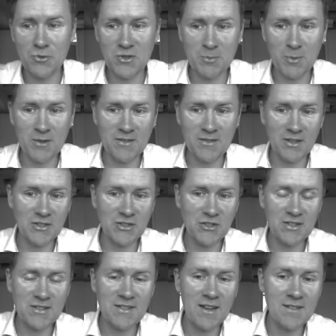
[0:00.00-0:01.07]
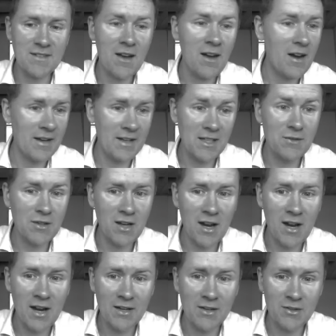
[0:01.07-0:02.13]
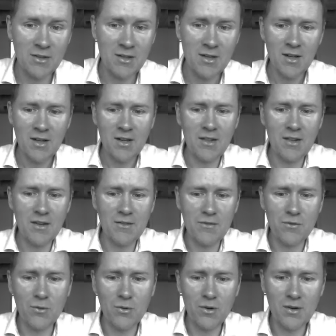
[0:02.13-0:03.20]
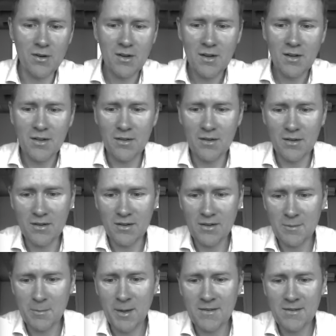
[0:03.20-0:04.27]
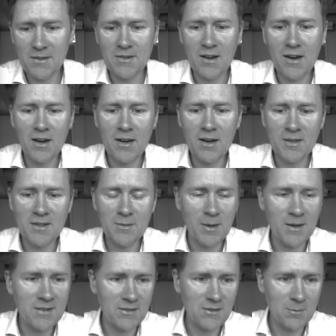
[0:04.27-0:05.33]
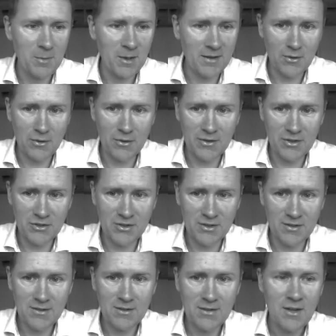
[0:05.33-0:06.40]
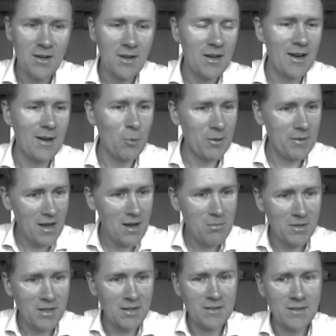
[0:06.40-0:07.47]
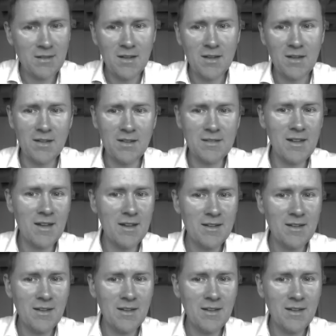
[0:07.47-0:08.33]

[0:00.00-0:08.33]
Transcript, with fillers: responses are just as high, even higher, than for the space-to-time and space-to-space conditions. And what that means is that,